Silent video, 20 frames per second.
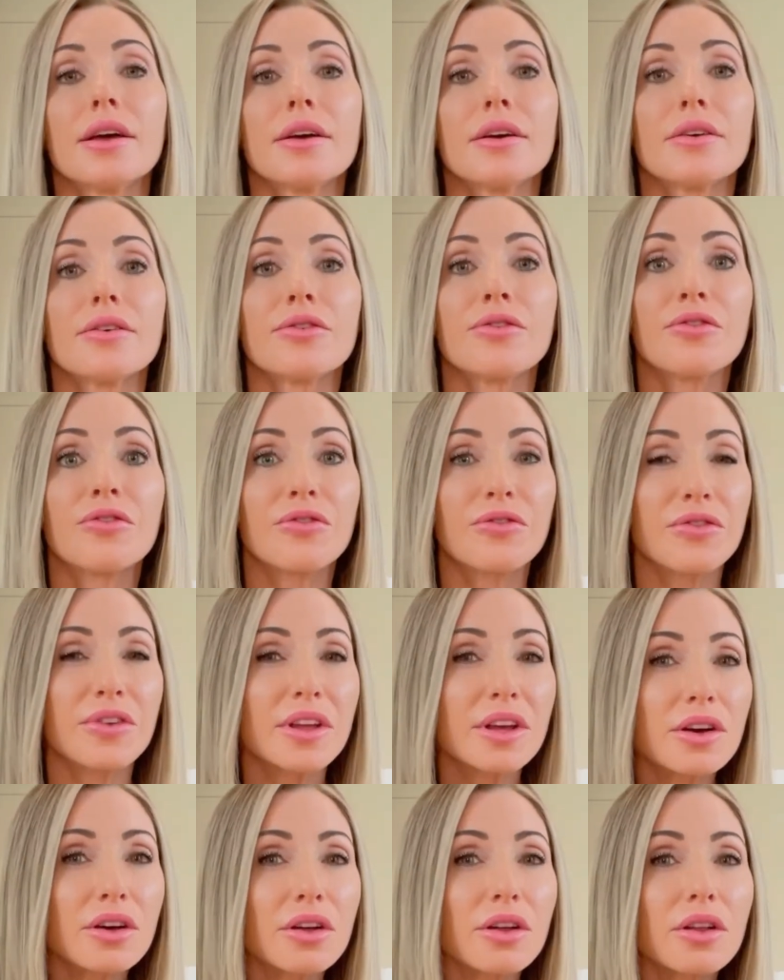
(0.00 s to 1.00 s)

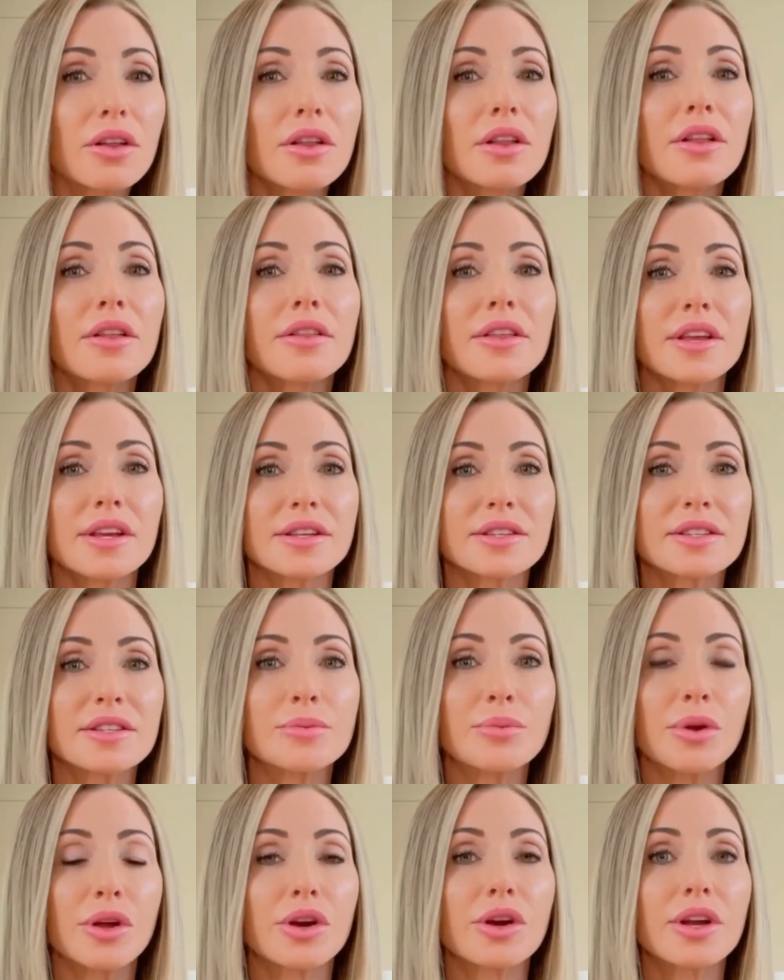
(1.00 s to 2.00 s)
feel the
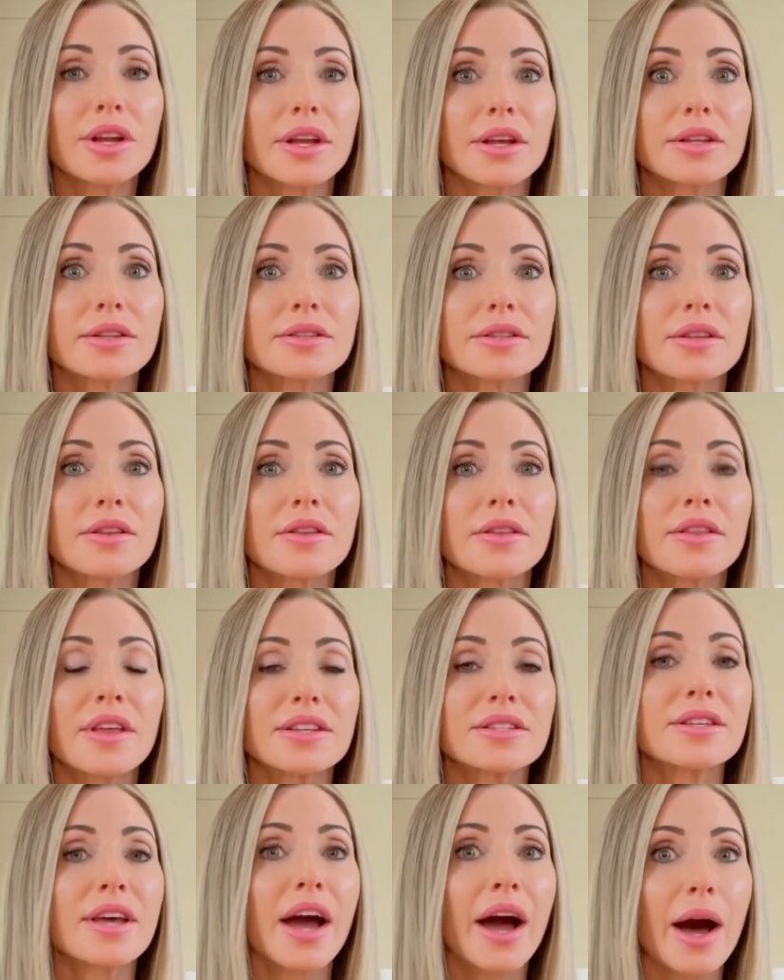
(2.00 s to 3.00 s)
experience
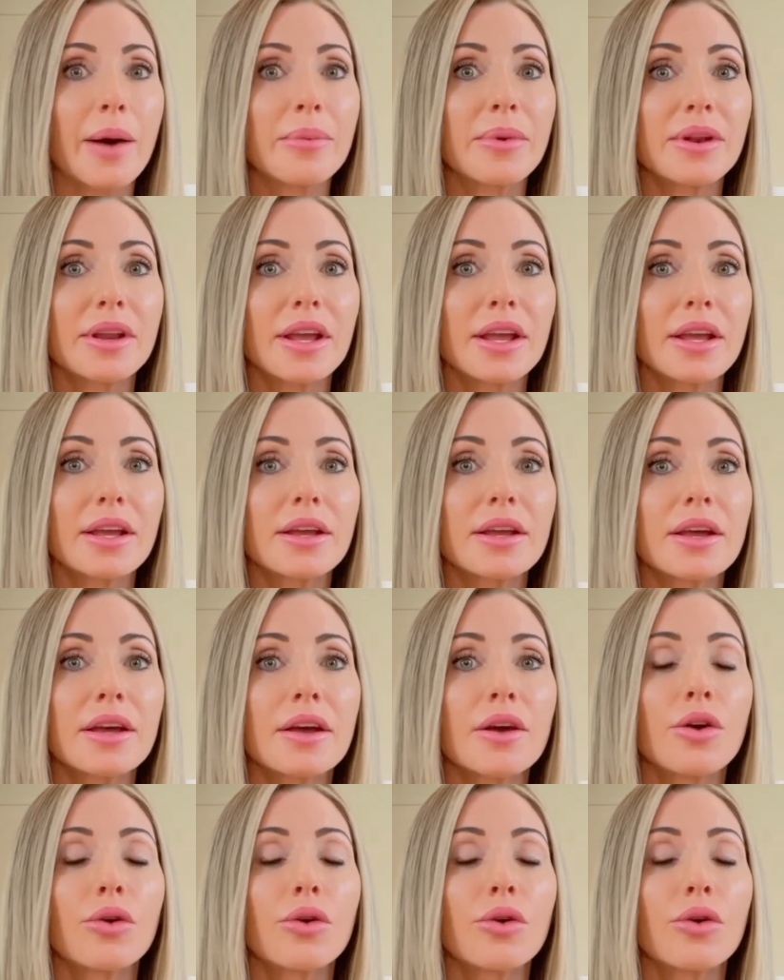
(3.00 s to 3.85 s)
that's happening